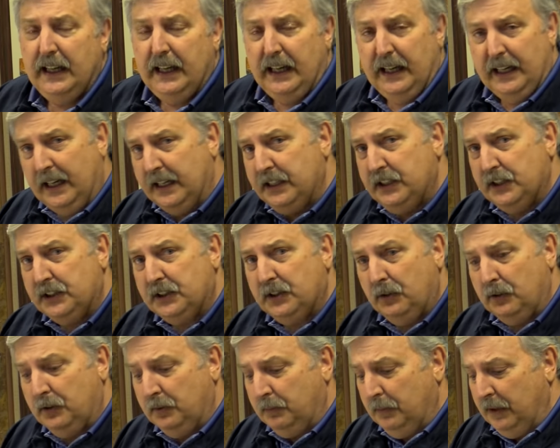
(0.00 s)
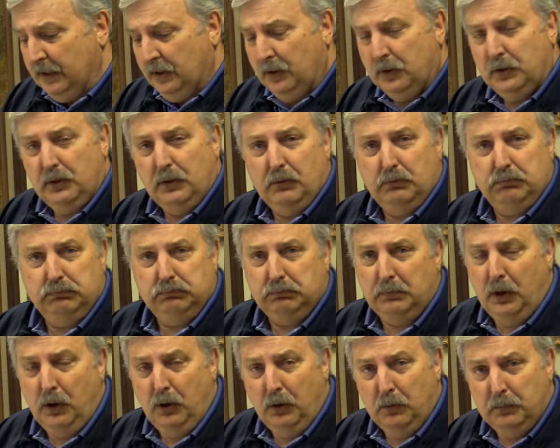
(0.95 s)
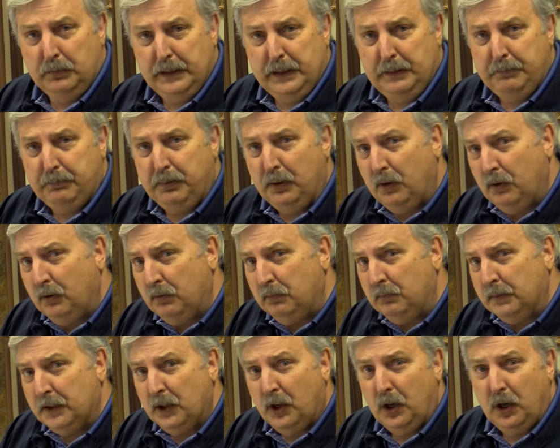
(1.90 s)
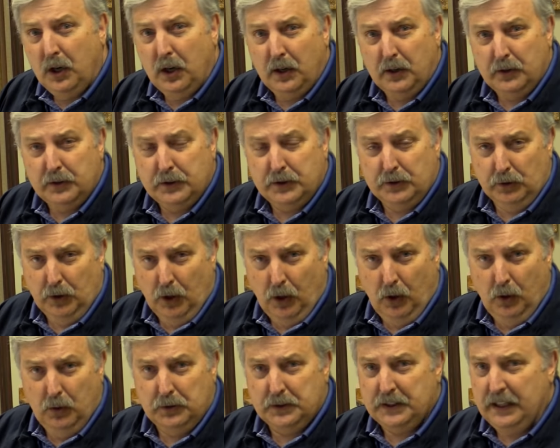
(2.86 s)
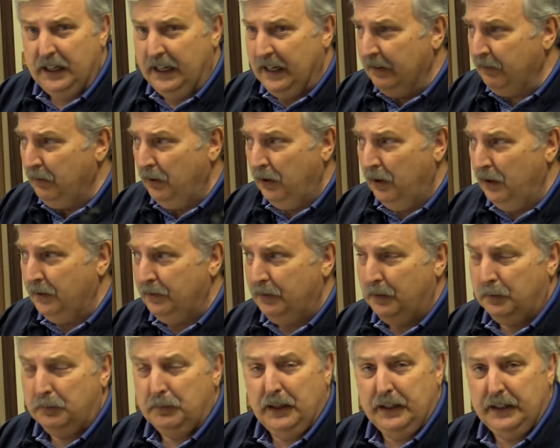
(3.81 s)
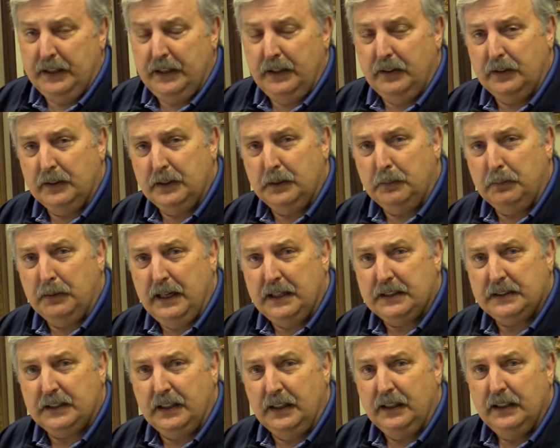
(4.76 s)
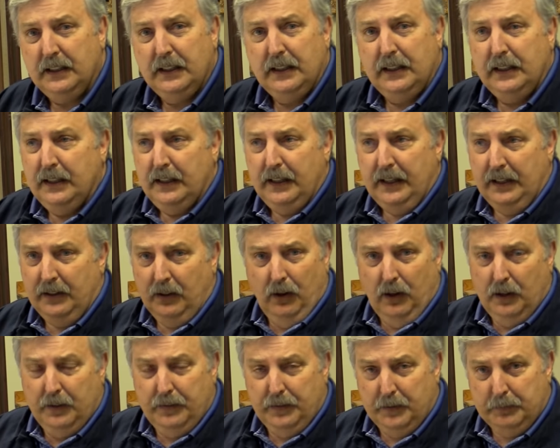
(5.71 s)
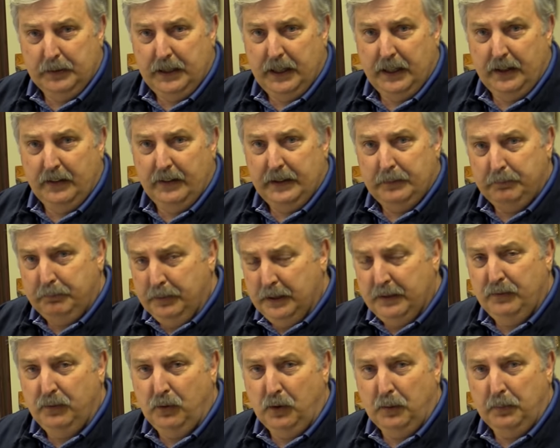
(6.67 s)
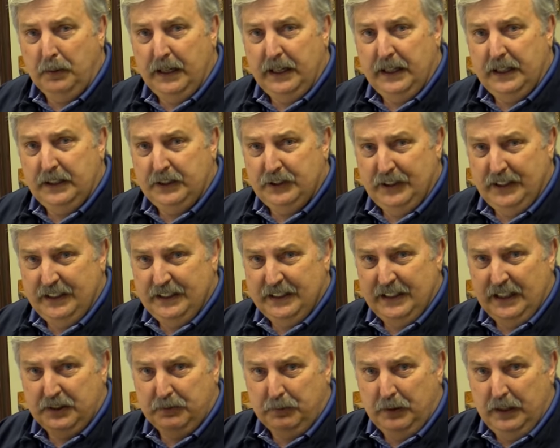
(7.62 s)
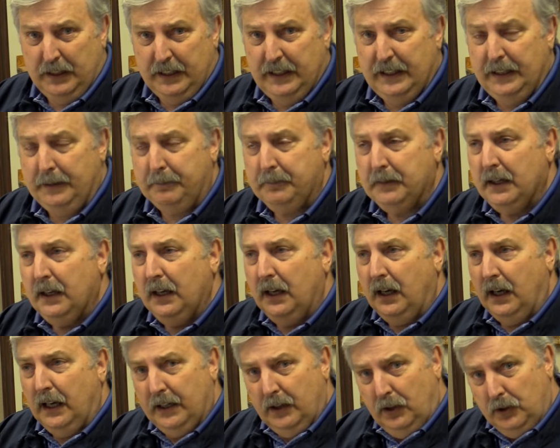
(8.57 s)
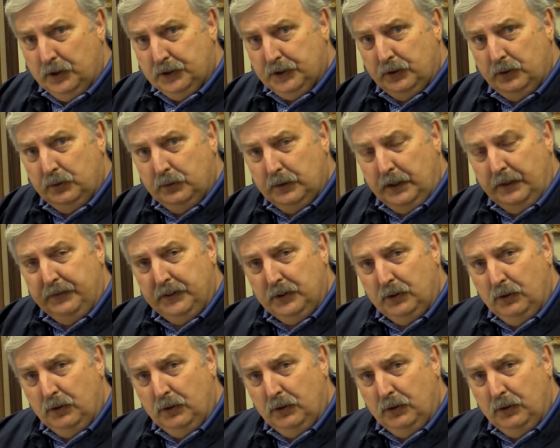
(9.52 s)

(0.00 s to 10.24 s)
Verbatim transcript: and I just go to my local Home Depot, Menards, Lowe's. I have all of them right here in Nebraska, and all of them carry it big four by eight sheets. That's why I get it. I also, if